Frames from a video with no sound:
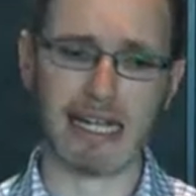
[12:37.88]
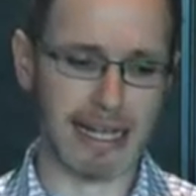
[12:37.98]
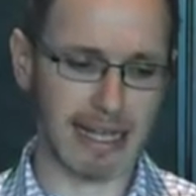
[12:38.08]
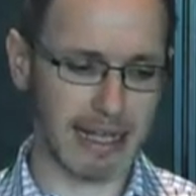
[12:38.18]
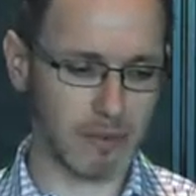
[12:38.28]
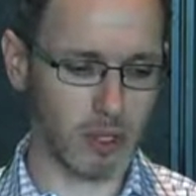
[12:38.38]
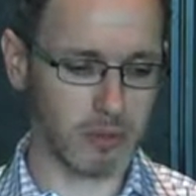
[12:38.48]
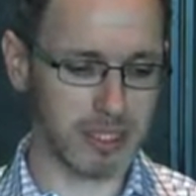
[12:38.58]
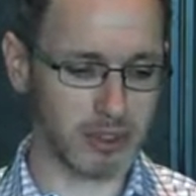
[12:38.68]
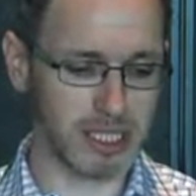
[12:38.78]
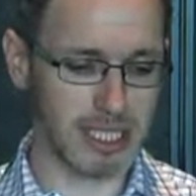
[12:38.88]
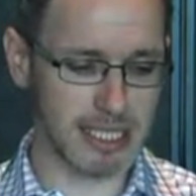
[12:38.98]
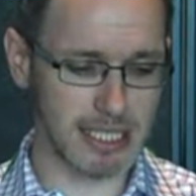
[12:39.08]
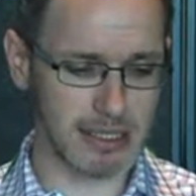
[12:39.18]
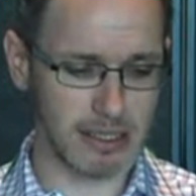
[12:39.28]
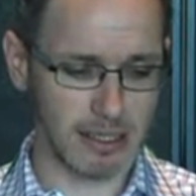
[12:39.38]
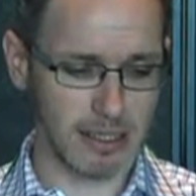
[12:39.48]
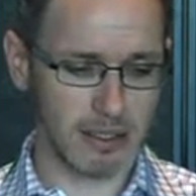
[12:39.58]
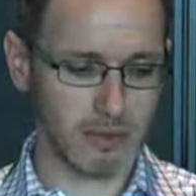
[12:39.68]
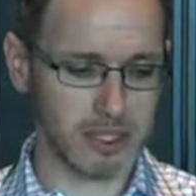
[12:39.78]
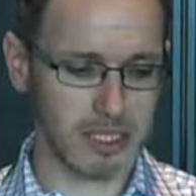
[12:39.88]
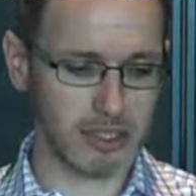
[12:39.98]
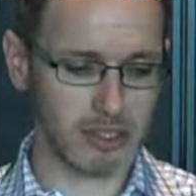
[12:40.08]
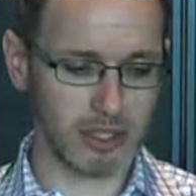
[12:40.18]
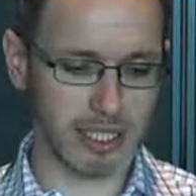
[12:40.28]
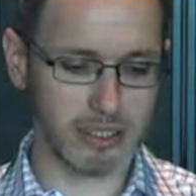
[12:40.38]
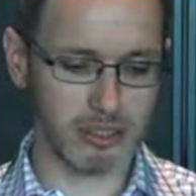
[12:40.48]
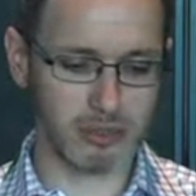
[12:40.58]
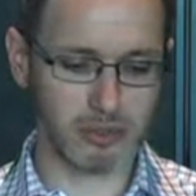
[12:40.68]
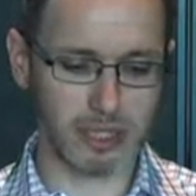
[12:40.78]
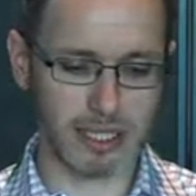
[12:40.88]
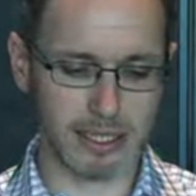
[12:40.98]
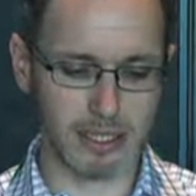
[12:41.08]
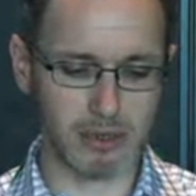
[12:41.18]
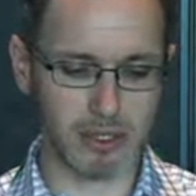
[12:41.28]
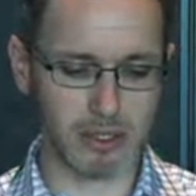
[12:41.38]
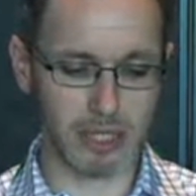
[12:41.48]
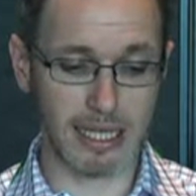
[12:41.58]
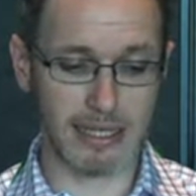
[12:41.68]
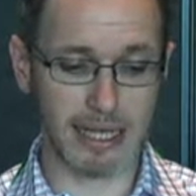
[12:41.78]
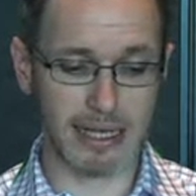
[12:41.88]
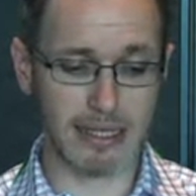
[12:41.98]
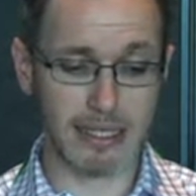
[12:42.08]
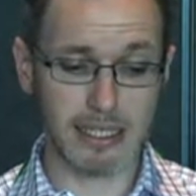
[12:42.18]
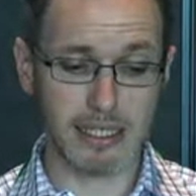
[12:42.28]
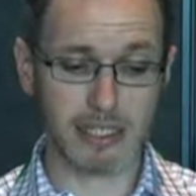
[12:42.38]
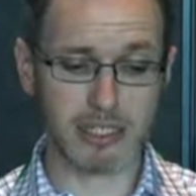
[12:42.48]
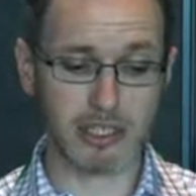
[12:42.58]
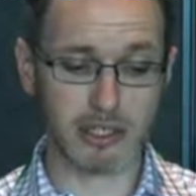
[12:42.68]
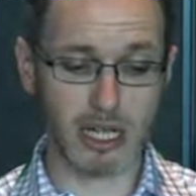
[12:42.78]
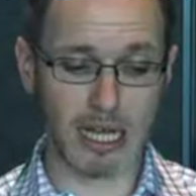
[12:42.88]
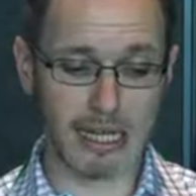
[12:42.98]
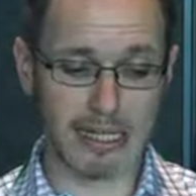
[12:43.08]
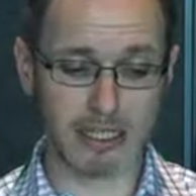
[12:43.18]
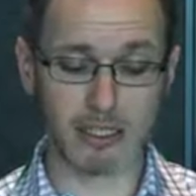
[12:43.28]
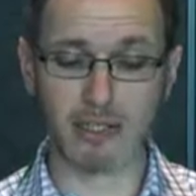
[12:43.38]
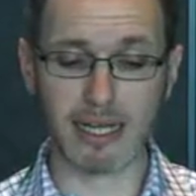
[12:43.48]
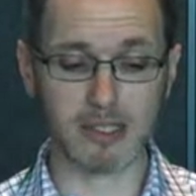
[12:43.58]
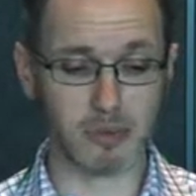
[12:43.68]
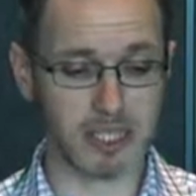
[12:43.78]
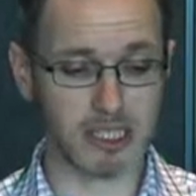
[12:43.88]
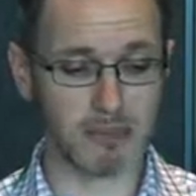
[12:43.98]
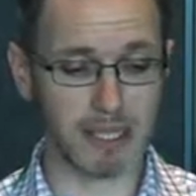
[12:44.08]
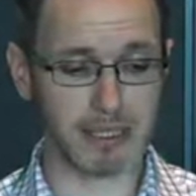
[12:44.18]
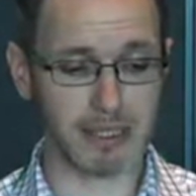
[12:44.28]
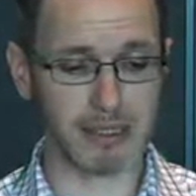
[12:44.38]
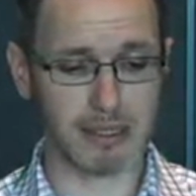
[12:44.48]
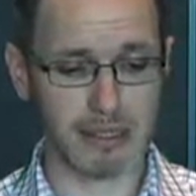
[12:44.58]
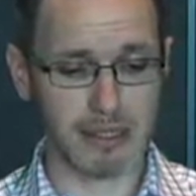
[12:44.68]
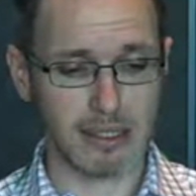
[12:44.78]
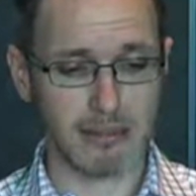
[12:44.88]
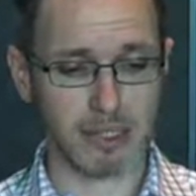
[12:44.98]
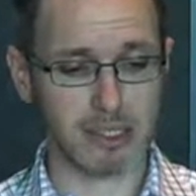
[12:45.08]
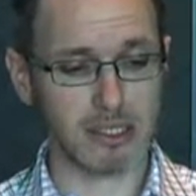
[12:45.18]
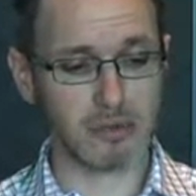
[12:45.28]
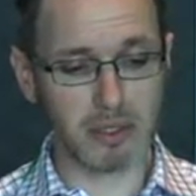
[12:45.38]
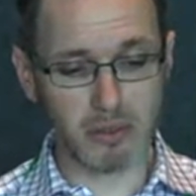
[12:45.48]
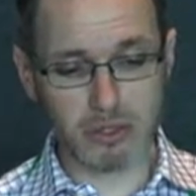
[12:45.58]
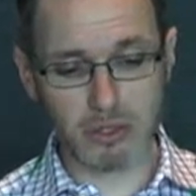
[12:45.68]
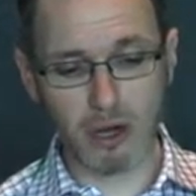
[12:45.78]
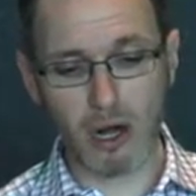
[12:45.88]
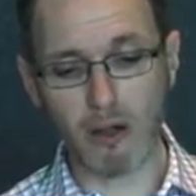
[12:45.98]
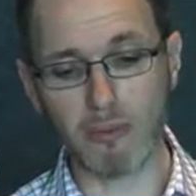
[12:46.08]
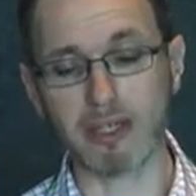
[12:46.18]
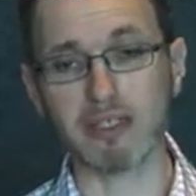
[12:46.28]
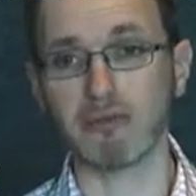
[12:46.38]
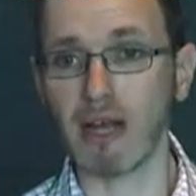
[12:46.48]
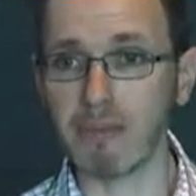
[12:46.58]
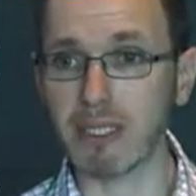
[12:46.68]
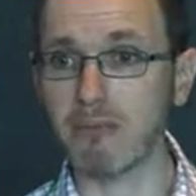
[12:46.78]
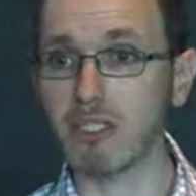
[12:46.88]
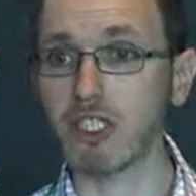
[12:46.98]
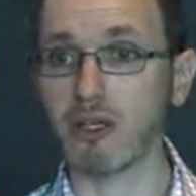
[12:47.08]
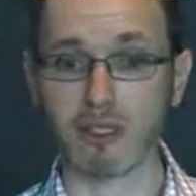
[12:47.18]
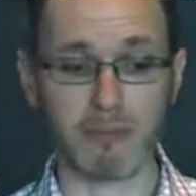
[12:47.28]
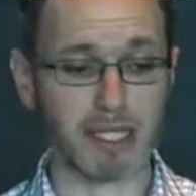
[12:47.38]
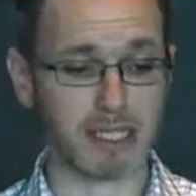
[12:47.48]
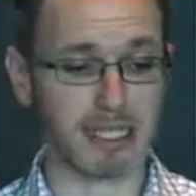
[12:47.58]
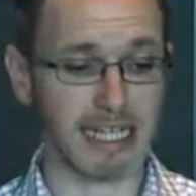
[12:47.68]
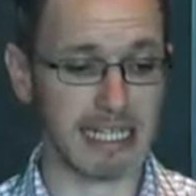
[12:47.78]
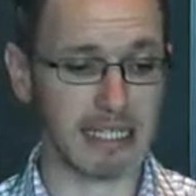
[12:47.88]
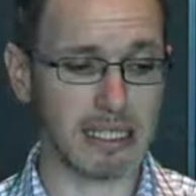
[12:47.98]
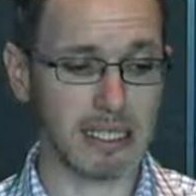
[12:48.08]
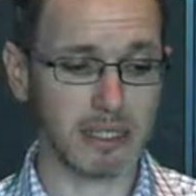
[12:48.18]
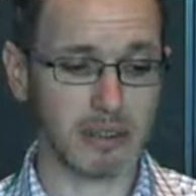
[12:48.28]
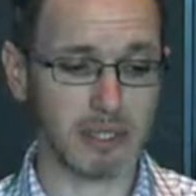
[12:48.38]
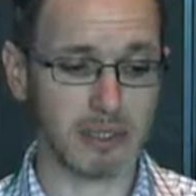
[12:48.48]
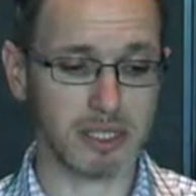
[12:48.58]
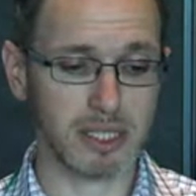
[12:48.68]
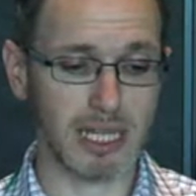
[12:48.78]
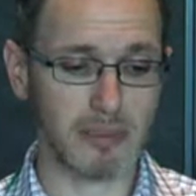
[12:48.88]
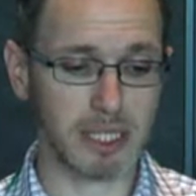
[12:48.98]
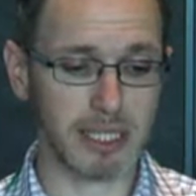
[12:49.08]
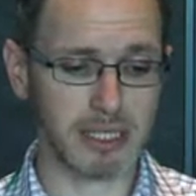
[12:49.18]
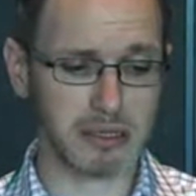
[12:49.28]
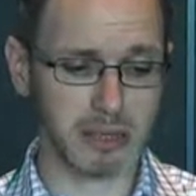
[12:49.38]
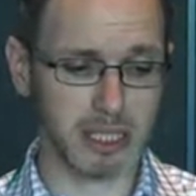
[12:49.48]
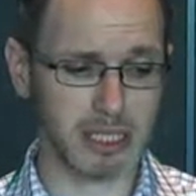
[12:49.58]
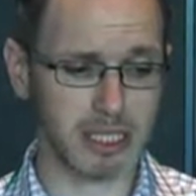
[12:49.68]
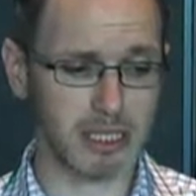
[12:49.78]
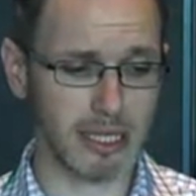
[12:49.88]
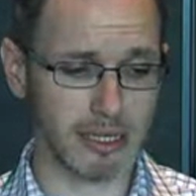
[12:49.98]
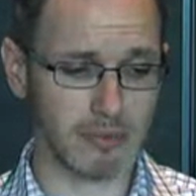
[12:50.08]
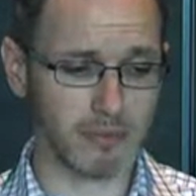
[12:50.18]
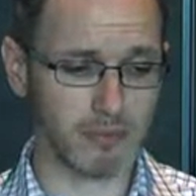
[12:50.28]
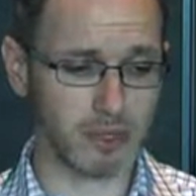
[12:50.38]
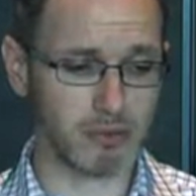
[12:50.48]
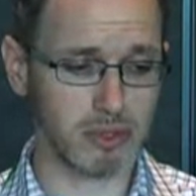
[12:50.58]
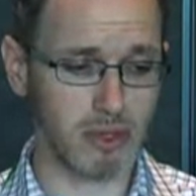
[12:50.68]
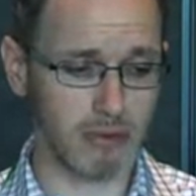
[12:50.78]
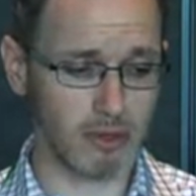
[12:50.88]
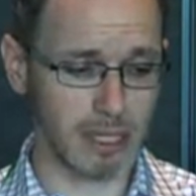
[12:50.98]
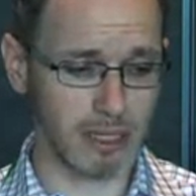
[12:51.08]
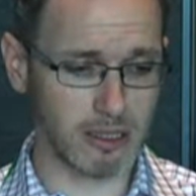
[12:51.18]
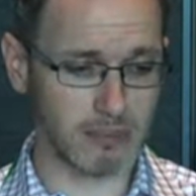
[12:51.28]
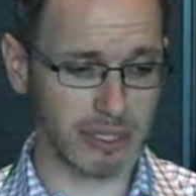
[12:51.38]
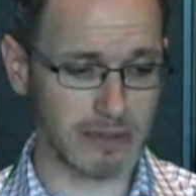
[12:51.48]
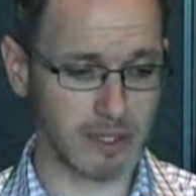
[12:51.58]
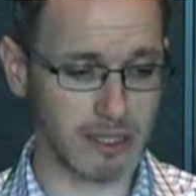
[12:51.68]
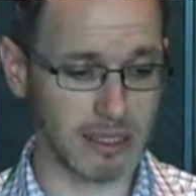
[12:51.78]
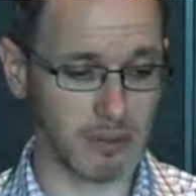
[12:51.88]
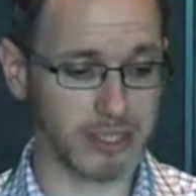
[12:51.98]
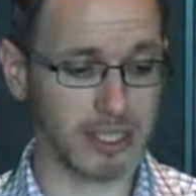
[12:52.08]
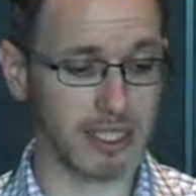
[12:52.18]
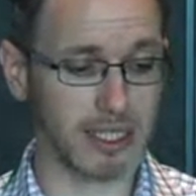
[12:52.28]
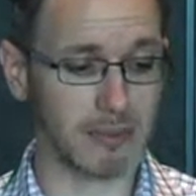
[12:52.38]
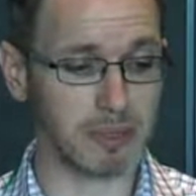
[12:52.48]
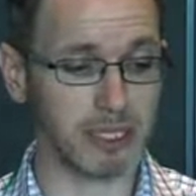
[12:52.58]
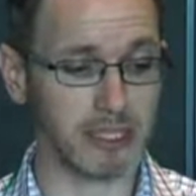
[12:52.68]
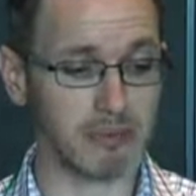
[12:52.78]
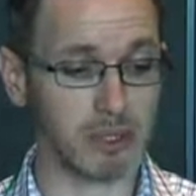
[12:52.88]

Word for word: Uh, and what we could see was that it drained to an inguinal and a internal iliac node as we expected, but since we could do whole body rapid imaging on the PET scanner, we could see uptake in the mediastinum, which was quite remarkable given that there wasn't any uptake